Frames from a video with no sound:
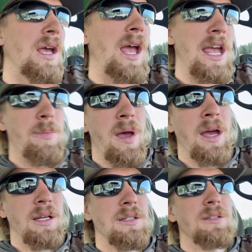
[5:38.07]

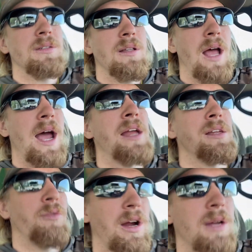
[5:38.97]
Apex. Highly
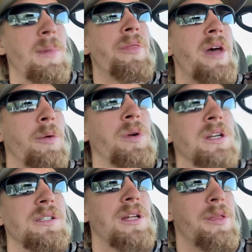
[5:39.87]
recommend that
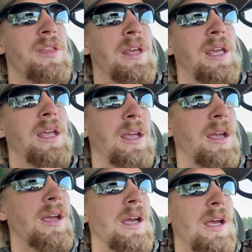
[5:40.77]
winch. That thing
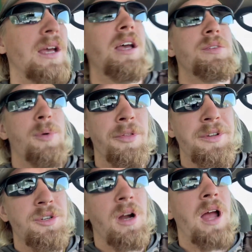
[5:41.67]
has pulled this
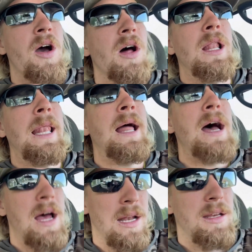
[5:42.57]
truck out a
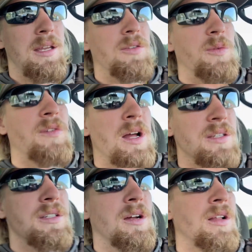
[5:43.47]
lot. So we've gotten
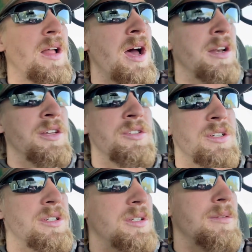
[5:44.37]
stuck a lot,
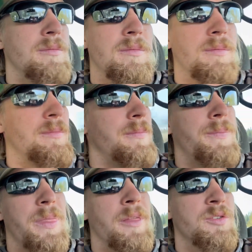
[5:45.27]

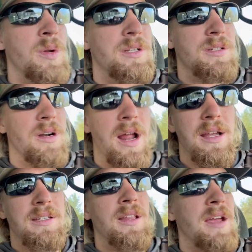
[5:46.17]
and those winches are
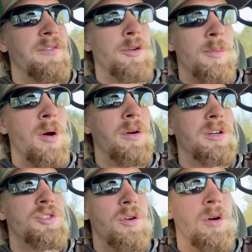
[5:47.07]
nice, and they have the remote
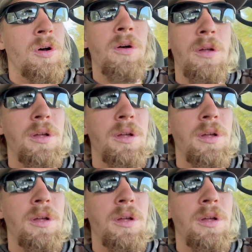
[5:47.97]
control,